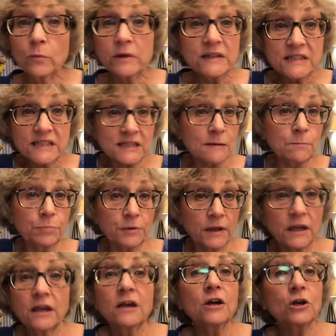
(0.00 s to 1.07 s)
we
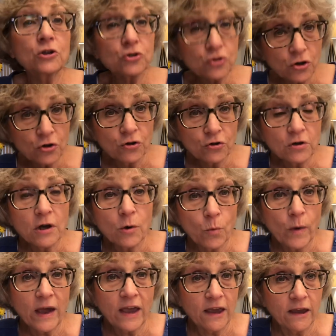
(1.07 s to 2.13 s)
simply turn
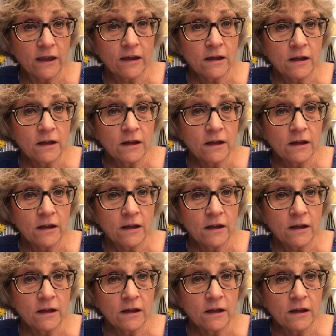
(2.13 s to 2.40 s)
away